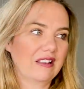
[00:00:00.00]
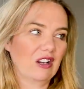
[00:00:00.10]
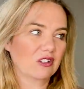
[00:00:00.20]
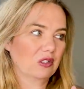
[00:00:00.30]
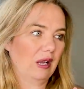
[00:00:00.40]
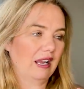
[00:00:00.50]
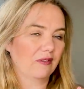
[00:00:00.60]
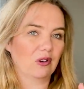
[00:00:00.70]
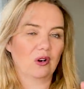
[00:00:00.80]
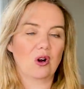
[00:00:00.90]
And they also have
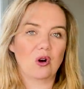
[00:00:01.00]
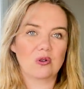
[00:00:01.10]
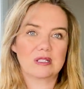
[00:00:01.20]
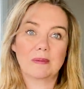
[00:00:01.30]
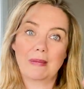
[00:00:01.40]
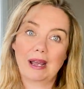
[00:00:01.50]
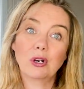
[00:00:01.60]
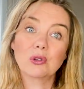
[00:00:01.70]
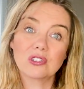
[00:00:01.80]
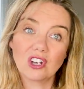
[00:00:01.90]
their own
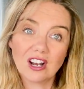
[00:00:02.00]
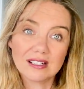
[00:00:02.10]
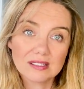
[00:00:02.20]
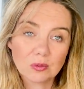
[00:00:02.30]
tomato sauce,